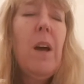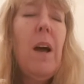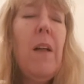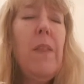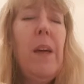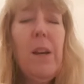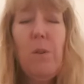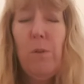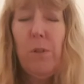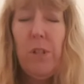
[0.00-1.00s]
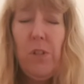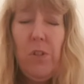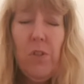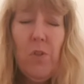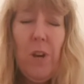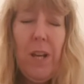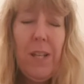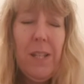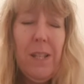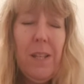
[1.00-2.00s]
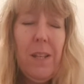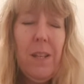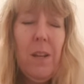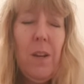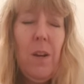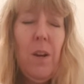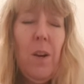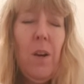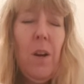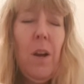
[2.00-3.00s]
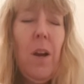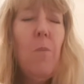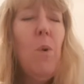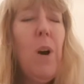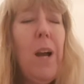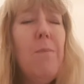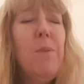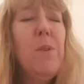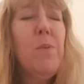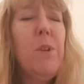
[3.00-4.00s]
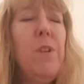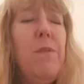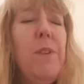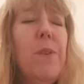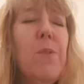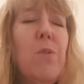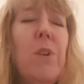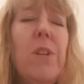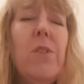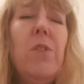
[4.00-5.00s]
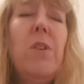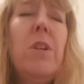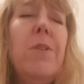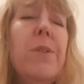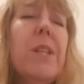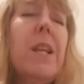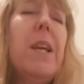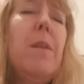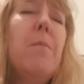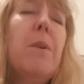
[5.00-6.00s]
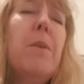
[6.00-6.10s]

and that causes you stress? And what happens when you feel stressed? Do you lose sleep?